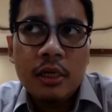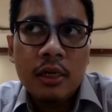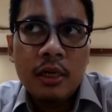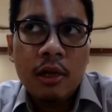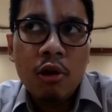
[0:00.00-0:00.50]

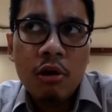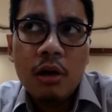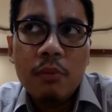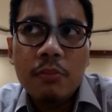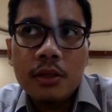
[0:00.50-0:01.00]
uh, law
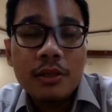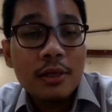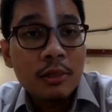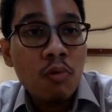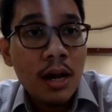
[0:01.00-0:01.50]
number
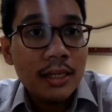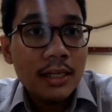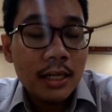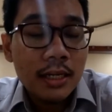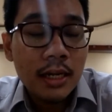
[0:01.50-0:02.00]
31,
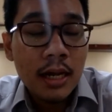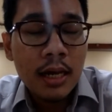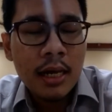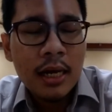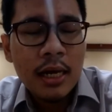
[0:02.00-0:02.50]

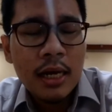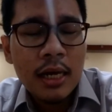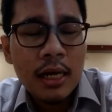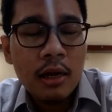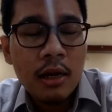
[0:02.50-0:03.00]

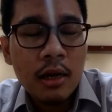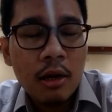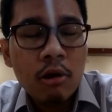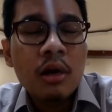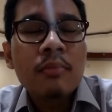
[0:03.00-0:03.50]
uh,
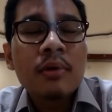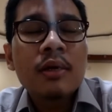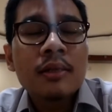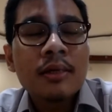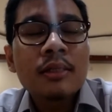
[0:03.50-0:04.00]
law number
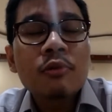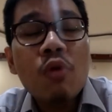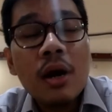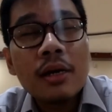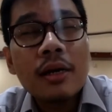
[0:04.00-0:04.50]

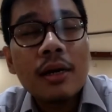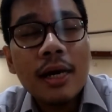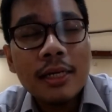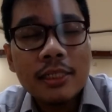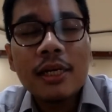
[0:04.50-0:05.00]
31,
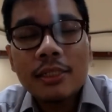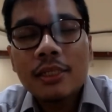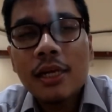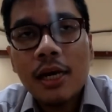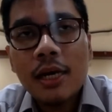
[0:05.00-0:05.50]

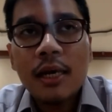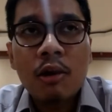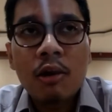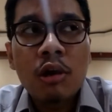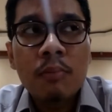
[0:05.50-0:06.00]
1999 and
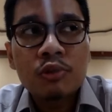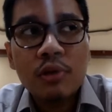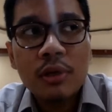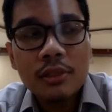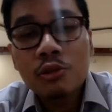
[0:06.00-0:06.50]
law number
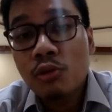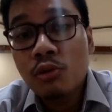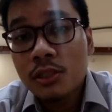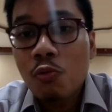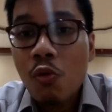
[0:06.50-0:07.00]

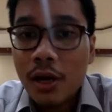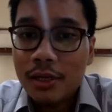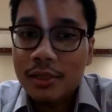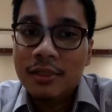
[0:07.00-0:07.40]
2021 uh -huh.